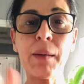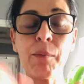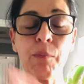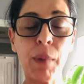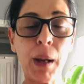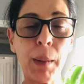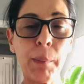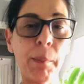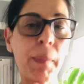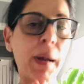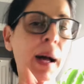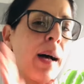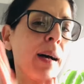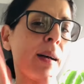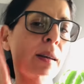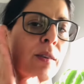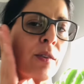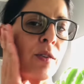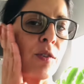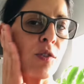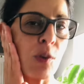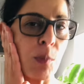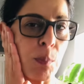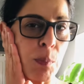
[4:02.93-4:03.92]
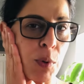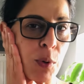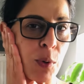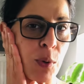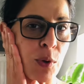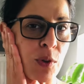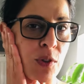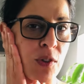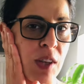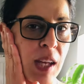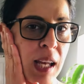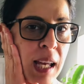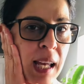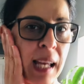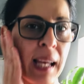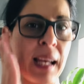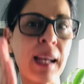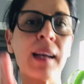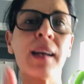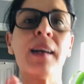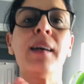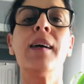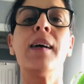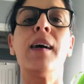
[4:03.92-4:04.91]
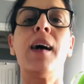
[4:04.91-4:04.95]
remember,
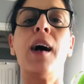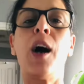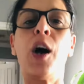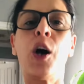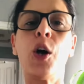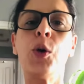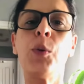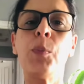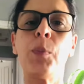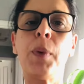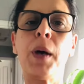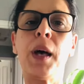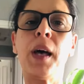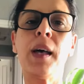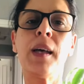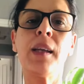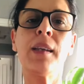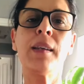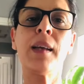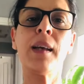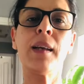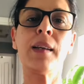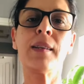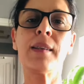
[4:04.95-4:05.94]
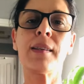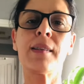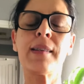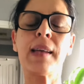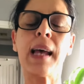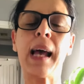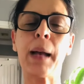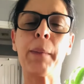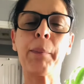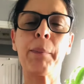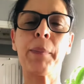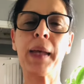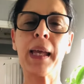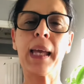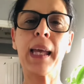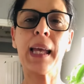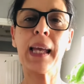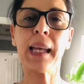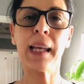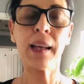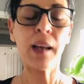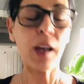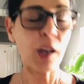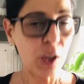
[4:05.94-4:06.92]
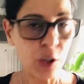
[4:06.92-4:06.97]
supporting, open,
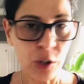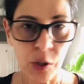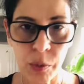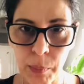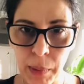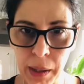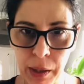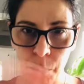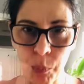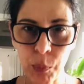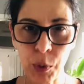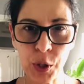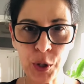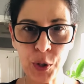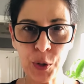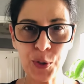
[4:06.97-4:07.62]
tapping, no matter what